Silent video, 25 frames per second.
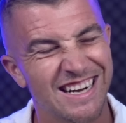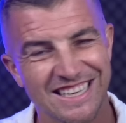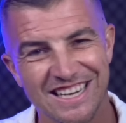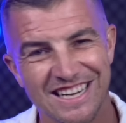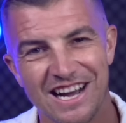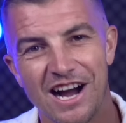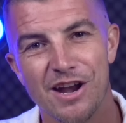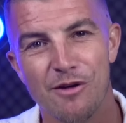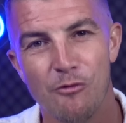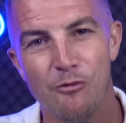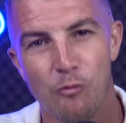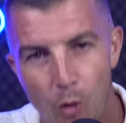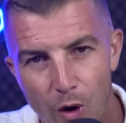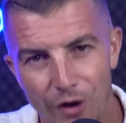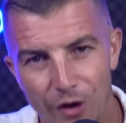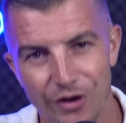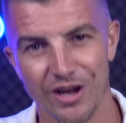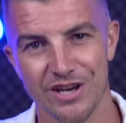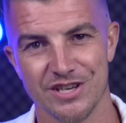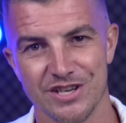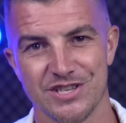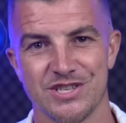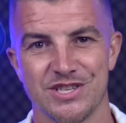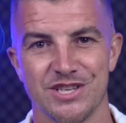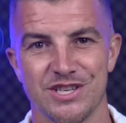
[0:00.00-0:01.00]
I kind of
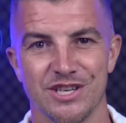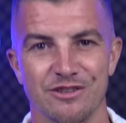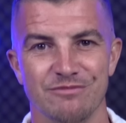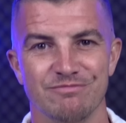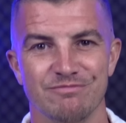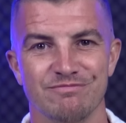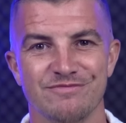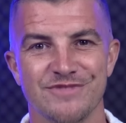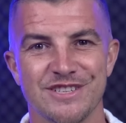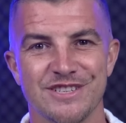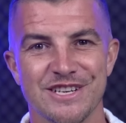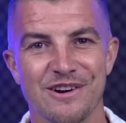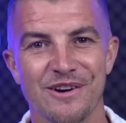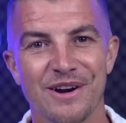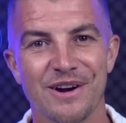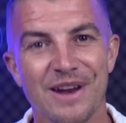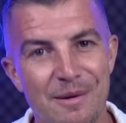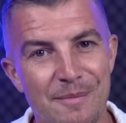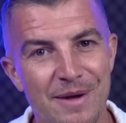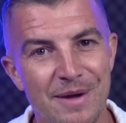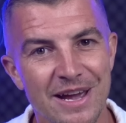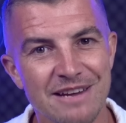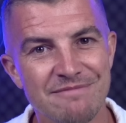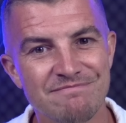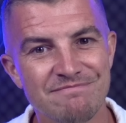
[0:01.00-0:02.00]
want us to. Do you know what
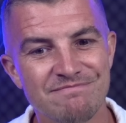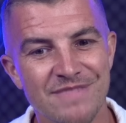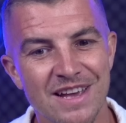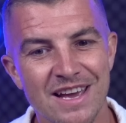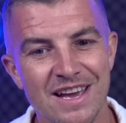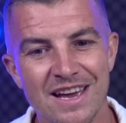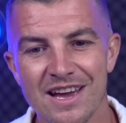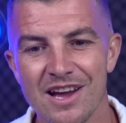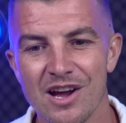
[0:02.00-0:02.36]
I mean?